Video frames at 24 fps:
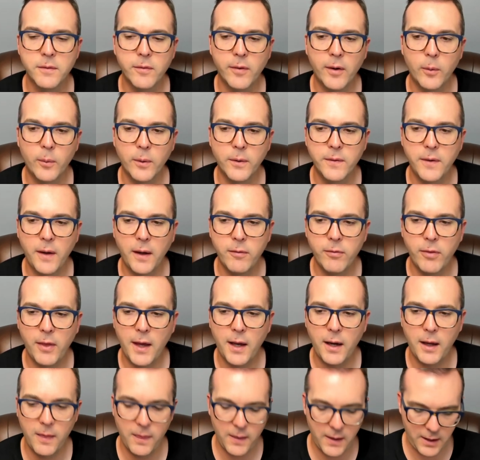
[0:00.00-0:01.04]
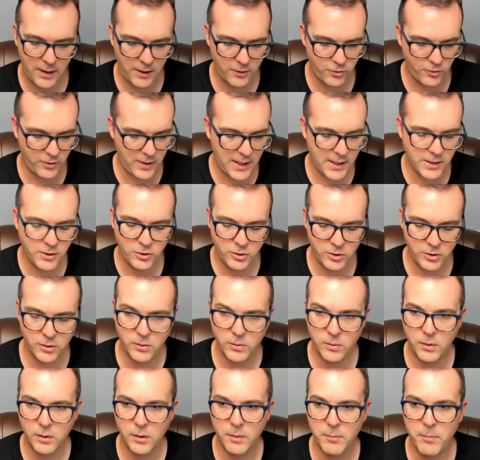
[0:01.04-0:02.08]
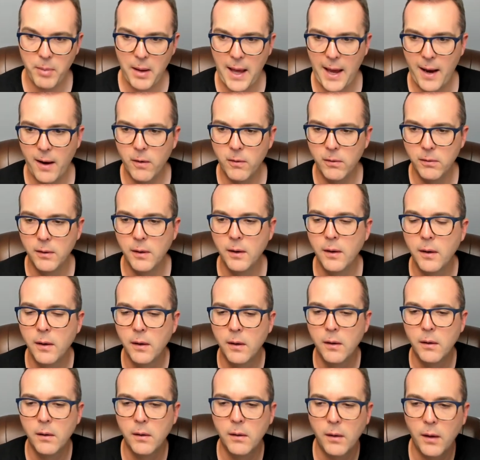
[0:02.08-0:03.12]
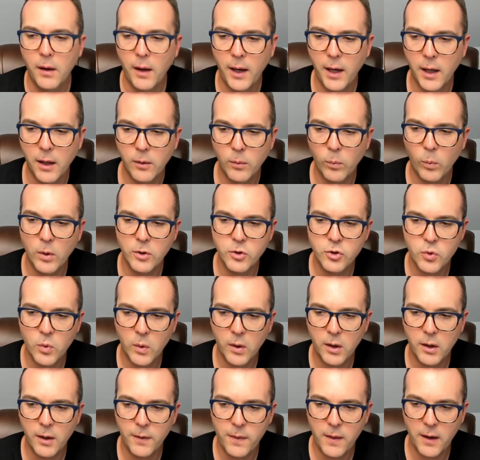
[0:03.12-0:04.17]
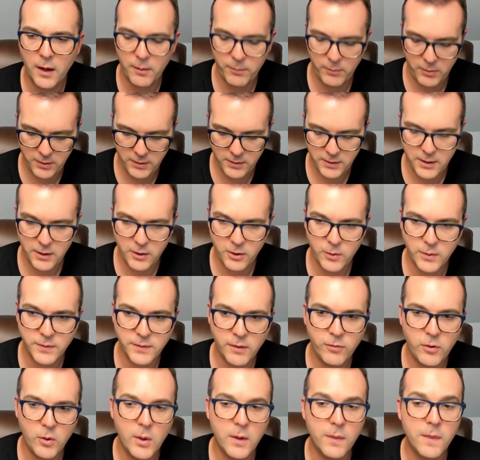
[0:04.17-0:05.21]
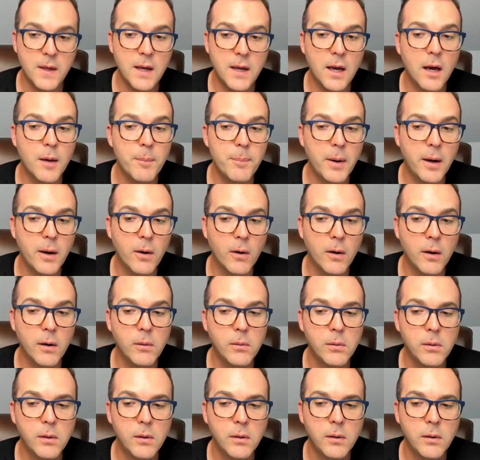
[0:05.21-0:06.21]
If I were to save that and then I tried to compile, and one shortcut that I'm going to tell you is if you hit the up arrow,